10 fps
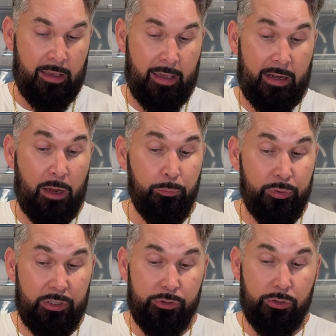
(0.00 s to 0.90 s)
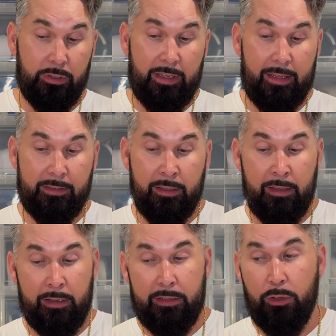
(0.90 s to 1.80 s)
And I'm pretty sure that
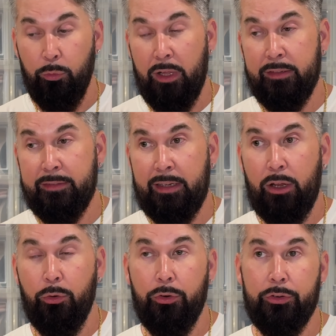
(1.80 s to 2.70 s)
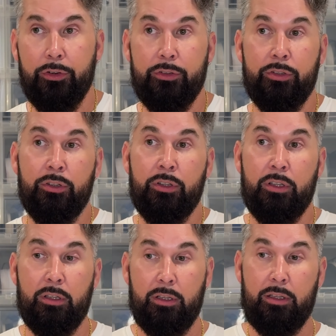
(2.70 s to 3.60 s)
the ones that I ordered
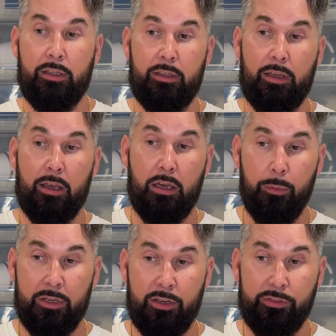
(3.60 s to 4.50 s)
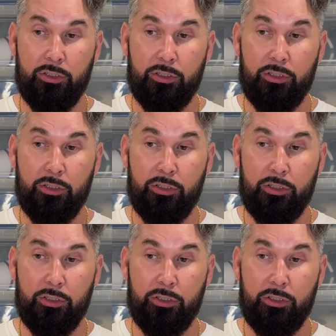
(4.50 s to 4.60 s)
a couple of years